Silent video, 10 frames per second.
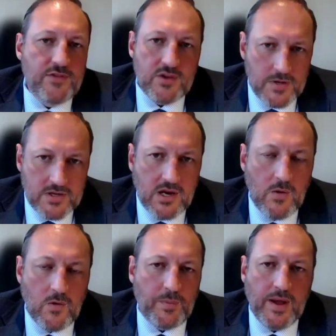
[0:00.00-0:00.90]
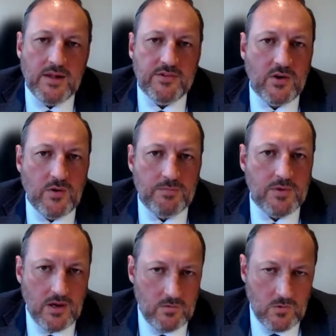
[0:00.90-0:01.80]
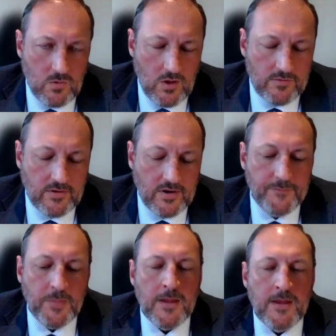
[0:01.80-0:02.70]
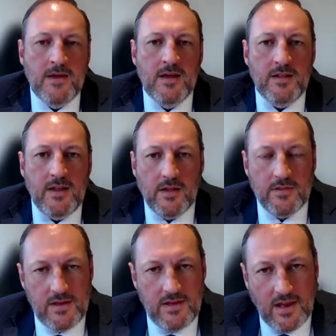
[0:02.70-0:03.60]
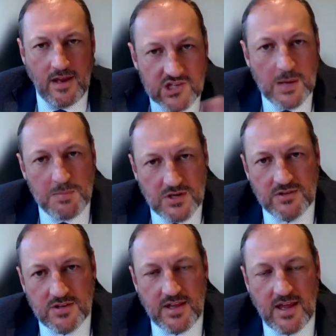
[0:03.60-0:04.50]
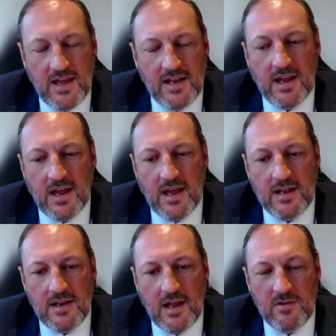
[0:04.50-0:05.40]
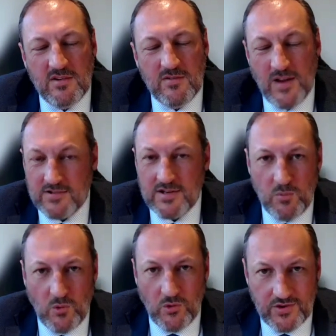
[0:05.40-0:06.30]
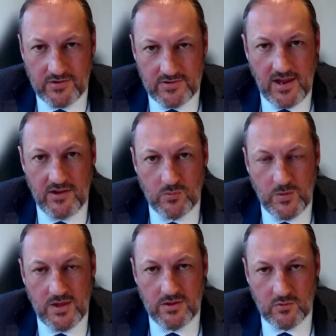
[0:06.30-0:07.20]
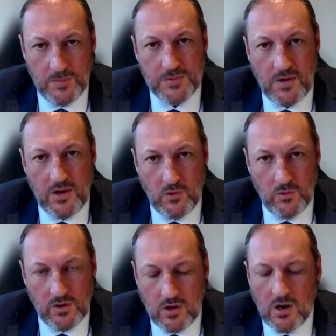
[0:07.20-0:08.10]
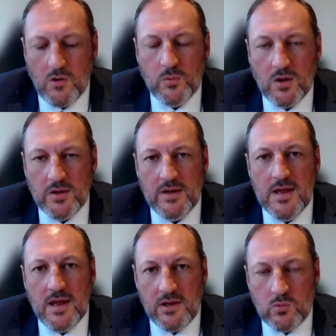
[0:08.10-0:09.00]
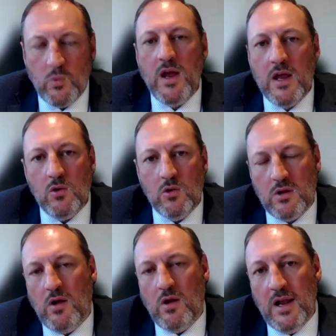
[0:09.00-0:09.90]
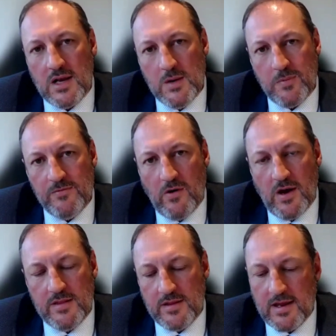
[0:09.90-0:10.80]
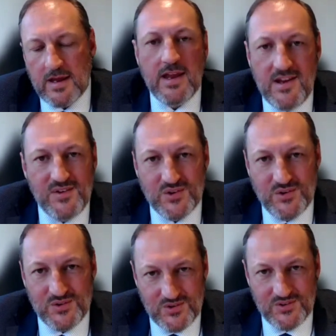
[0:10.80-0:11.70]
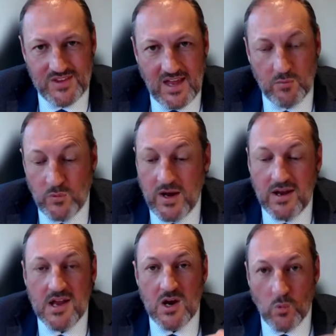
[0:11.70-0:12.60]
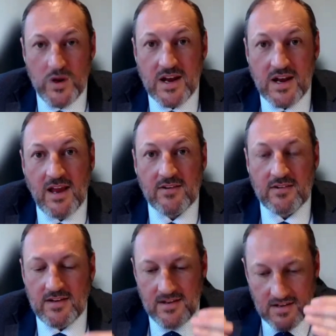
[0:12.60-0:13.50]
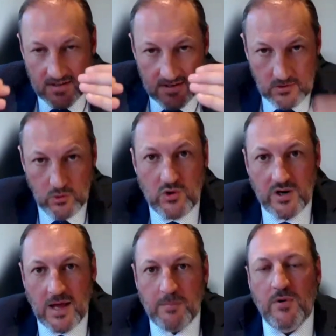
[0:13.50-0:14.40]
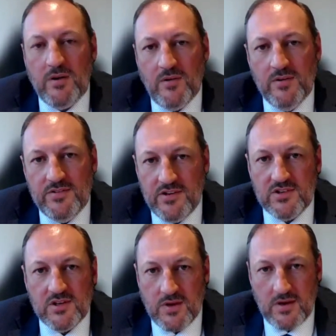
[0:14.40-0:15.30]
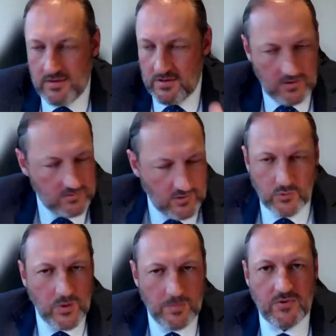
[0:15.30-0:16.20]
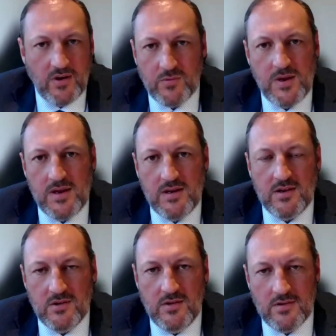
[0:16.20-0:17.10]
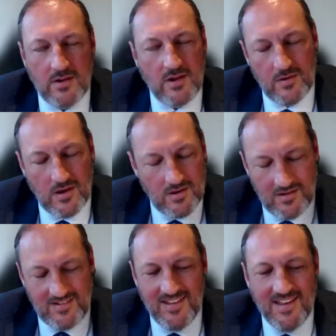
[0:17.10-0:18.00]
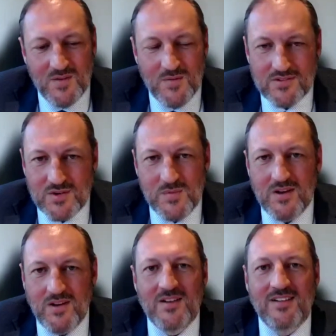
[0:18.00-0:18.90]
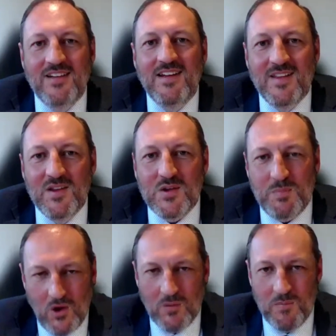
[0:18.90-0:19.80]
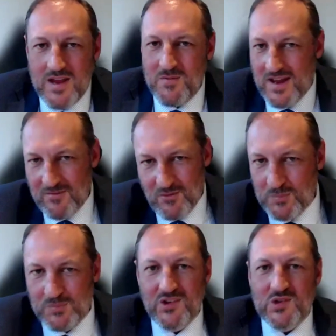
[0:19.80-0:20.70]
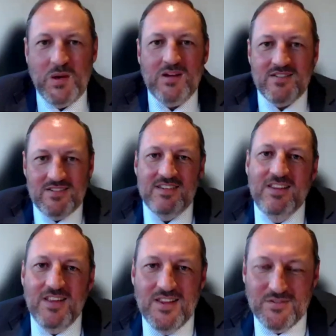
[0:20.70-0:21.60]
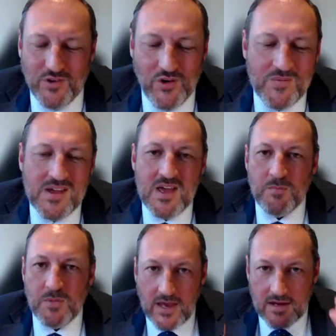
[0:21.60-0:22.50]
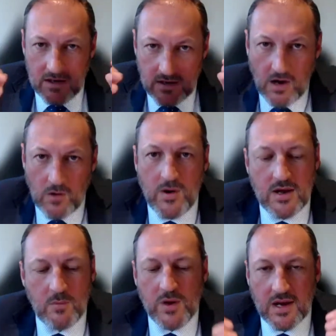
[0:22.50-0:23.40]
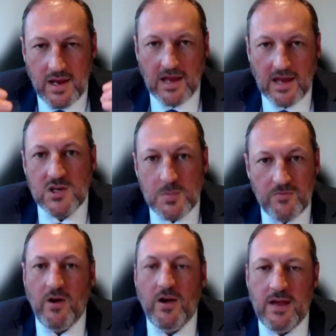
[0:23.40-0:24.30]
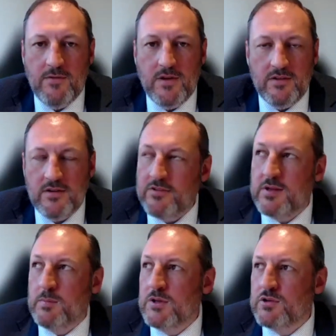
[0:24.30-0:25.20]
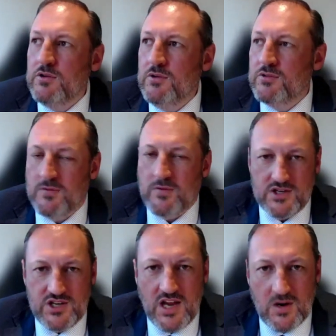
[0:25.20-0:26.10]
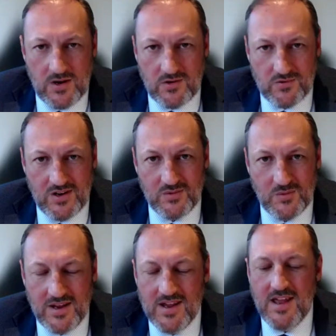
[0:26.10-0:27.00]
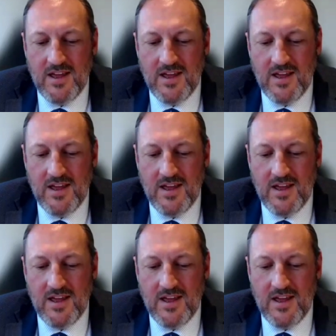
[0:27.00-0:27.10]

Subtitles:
it's a material balance in crypto, we'll qualify. Now, the exception to that, and we've actually had more success with crypto held on a cold wallet, is where your client can provide the key to that, where we can actually look it up on the systems. There's lots of websites where you can do this, and I must admit, this is beyond me. We have crypto specialists in the firm, but they can go in and we can actually provide evidence, similar to sort of like a share registry as well,